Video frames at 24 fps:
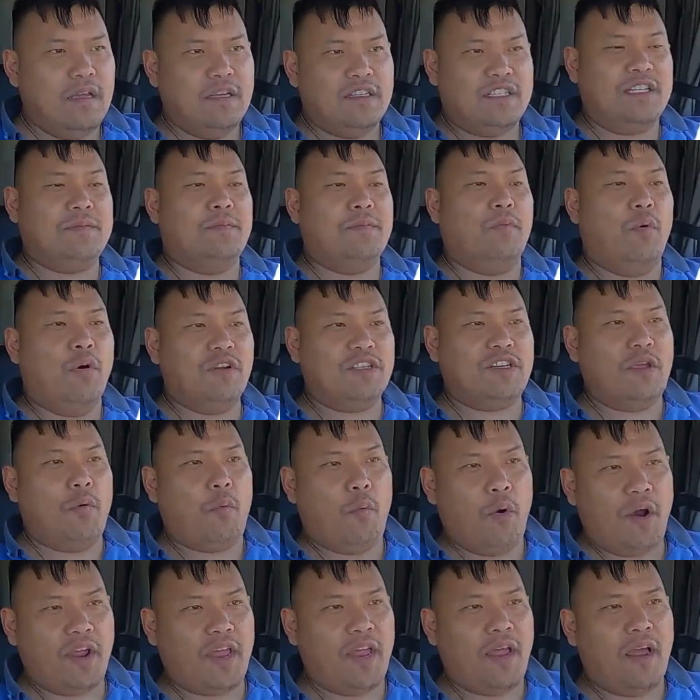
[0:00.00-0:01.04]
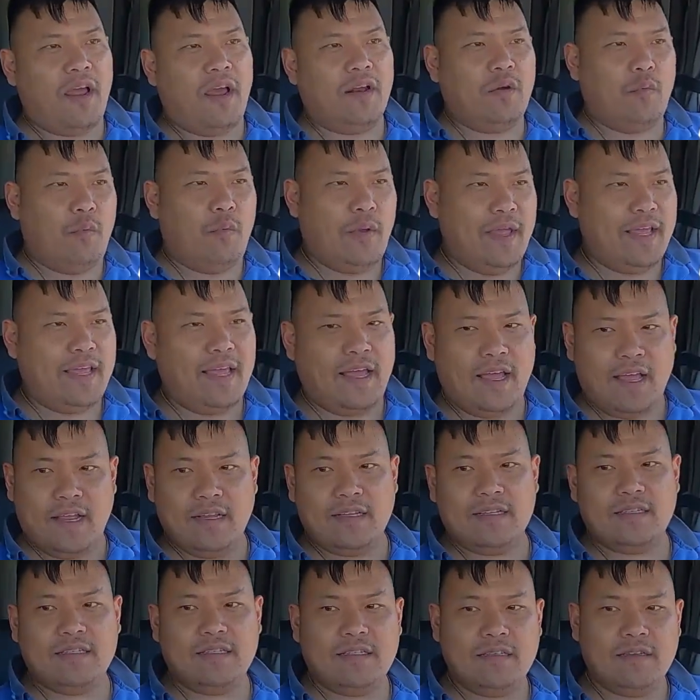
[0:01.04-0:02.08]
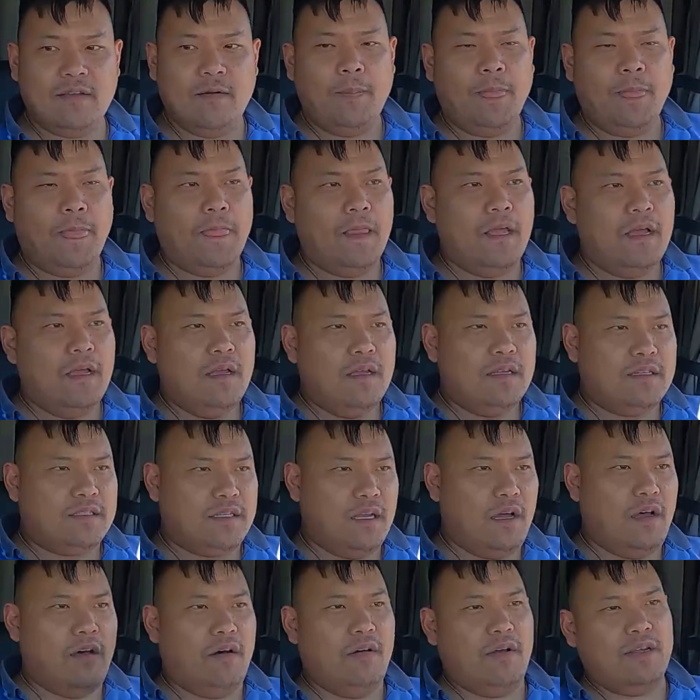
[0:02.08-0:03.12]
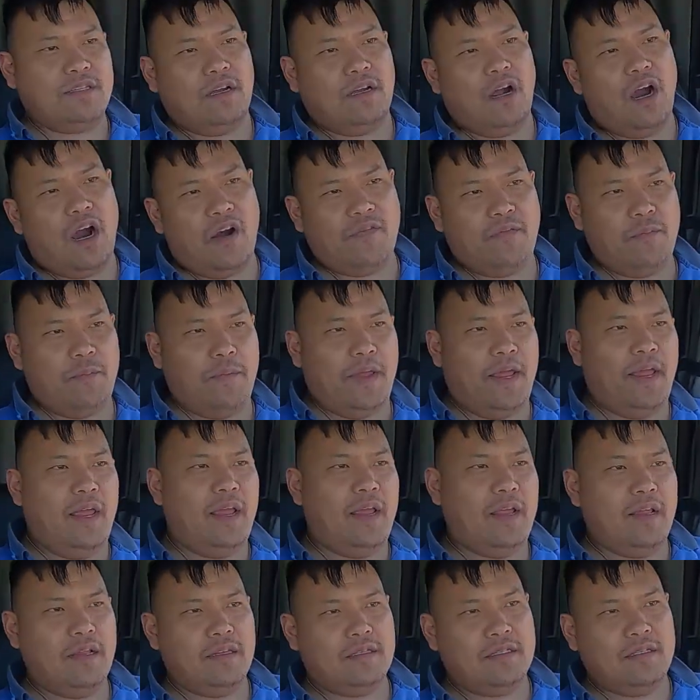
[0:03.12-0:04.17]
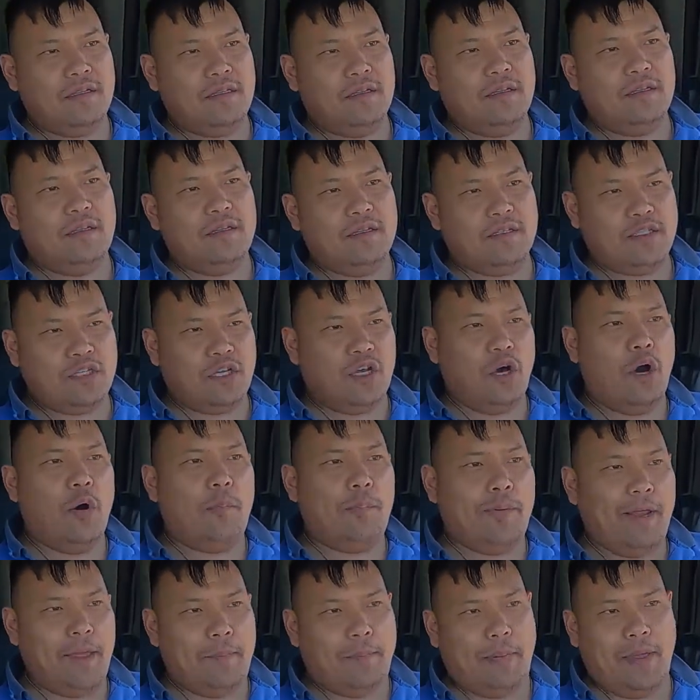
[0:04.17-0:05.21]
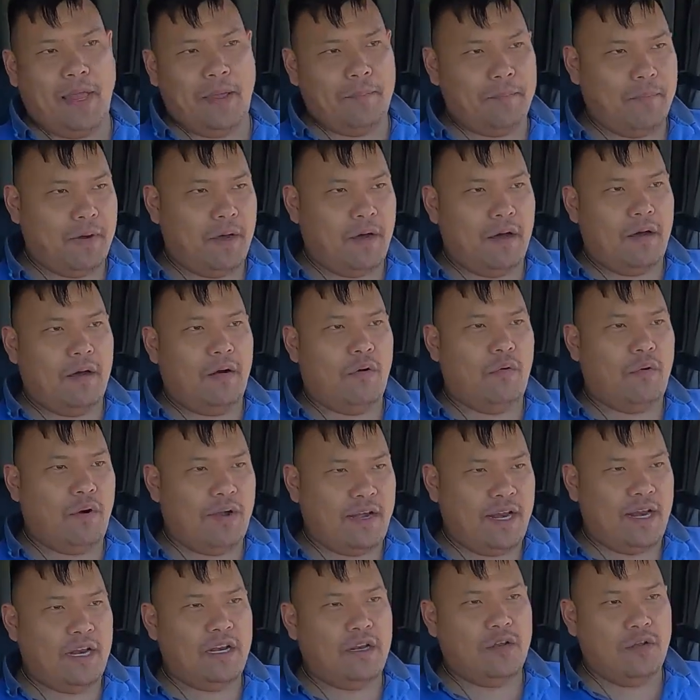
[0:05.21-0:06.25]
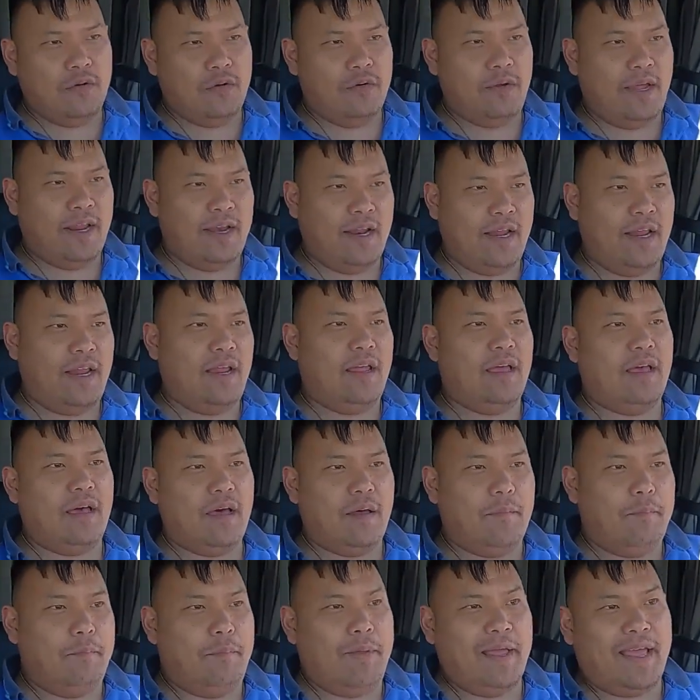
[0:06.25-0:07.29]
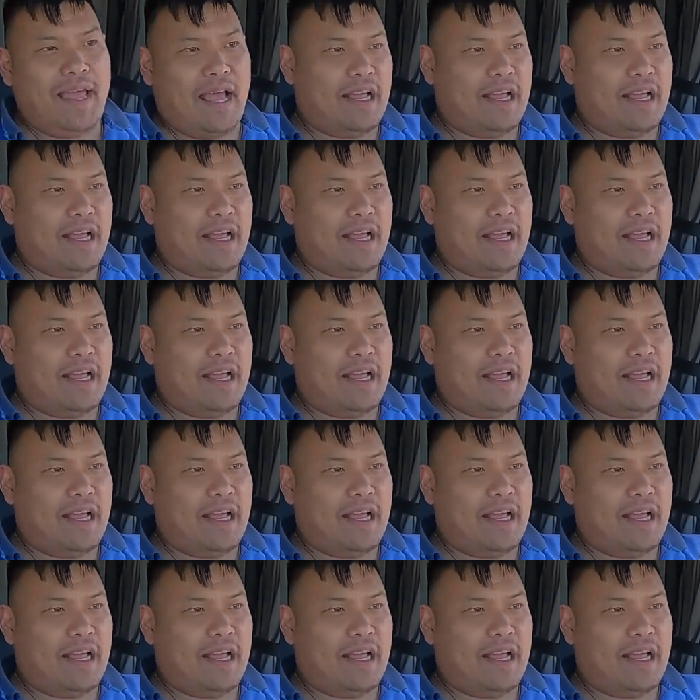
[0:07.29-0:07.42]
she's mostly working on the weekends, so it's hard for me to go play paintball or do any big